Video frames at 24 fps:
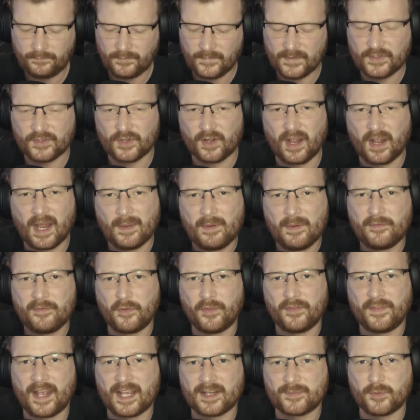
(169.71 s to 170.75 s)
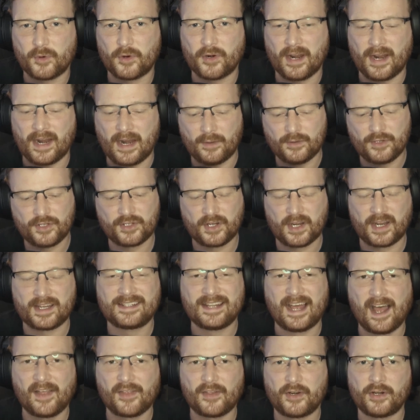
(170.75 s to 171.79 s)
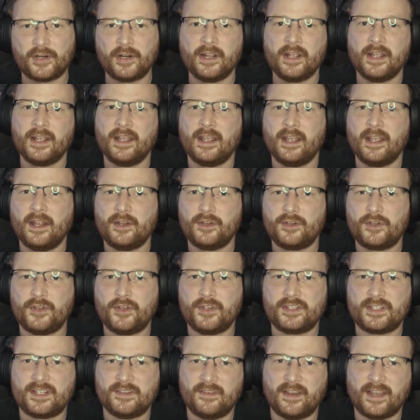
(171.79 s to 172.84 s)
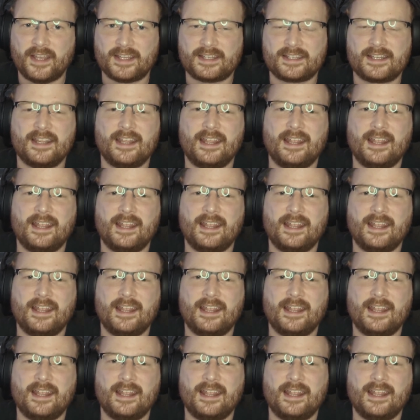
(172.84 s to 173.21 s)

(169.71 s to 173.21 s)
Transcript: So I have my phone on the dashboard, and I was just going to tether to this device.